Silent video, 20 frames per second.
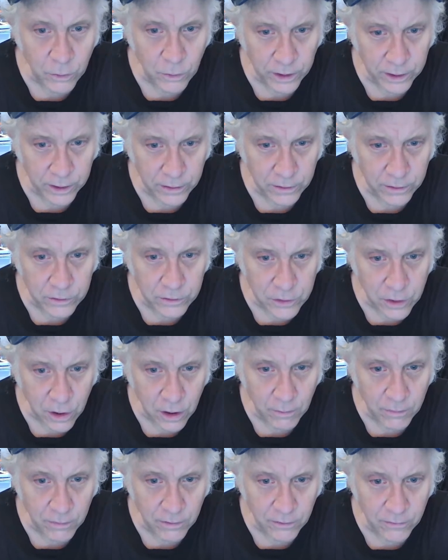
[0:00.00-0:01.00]
was quitting the
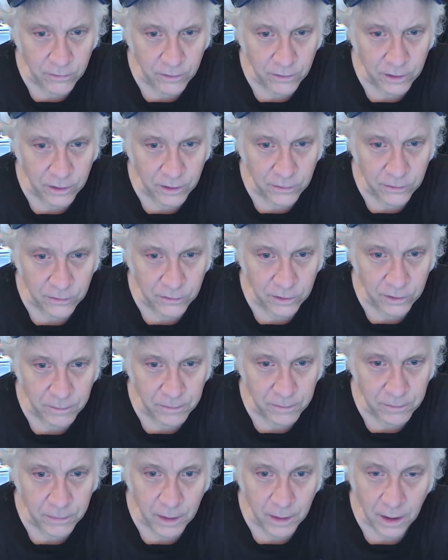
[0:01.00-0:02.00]
job over the
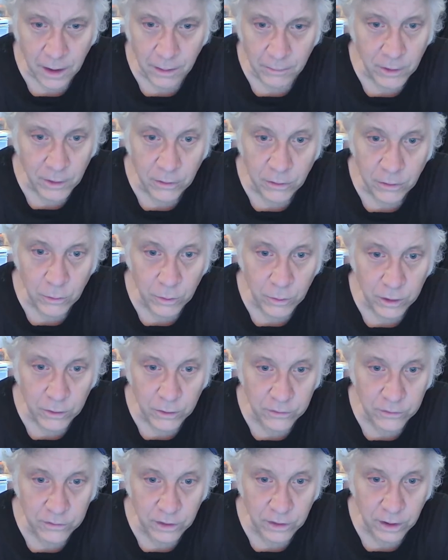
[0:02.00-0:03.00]
incident. I'm not the
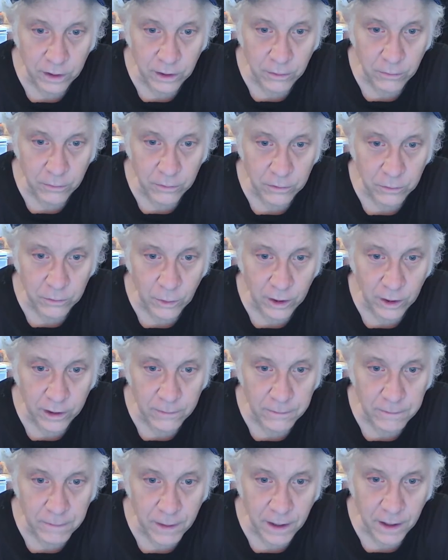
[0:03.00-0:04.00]
one who said I was
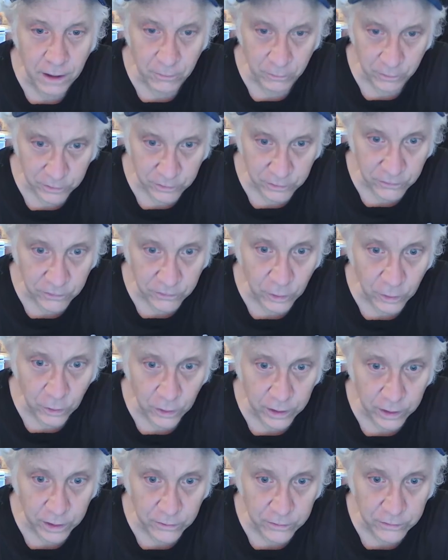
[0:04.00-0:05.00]
white. I was
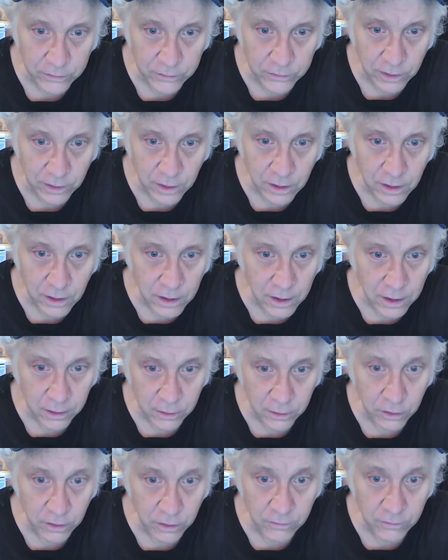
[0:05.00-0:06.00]
furious.
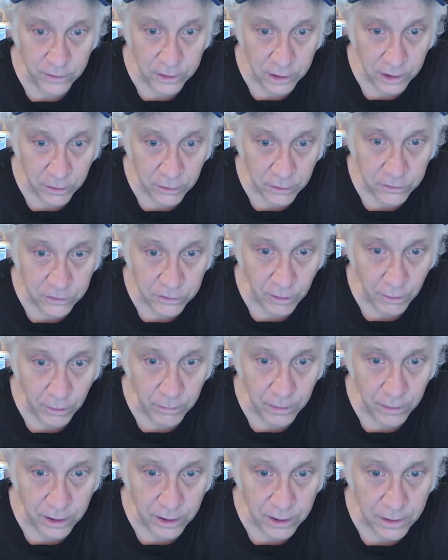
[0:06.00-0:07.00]
It could have killed
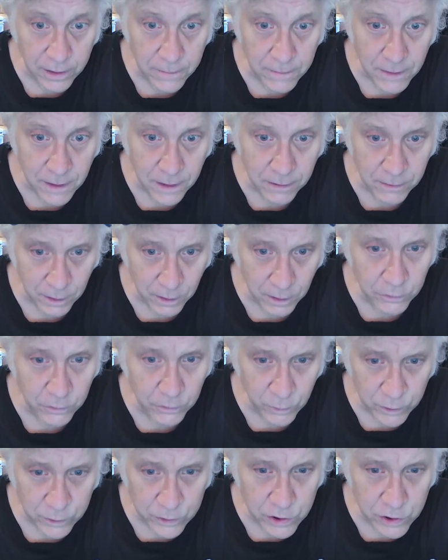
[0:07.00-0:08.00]
somebody.
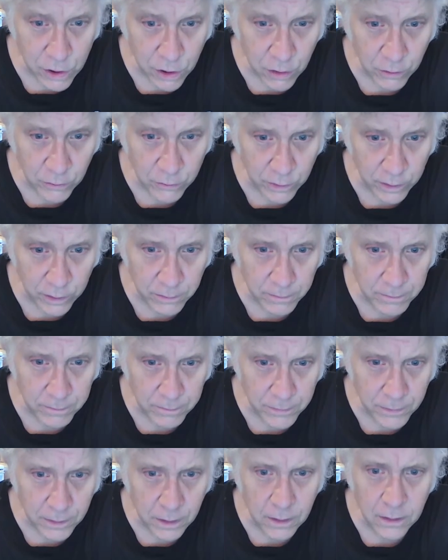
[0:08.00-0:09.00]
Those were children.
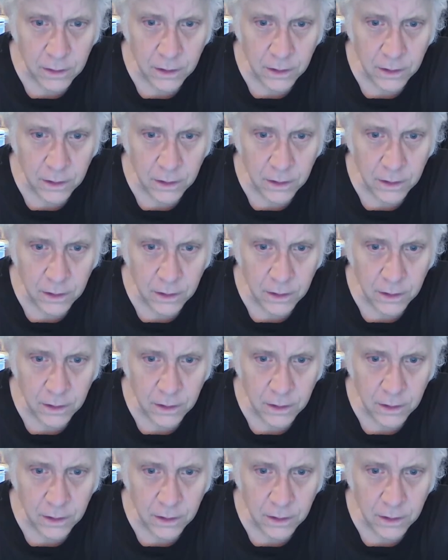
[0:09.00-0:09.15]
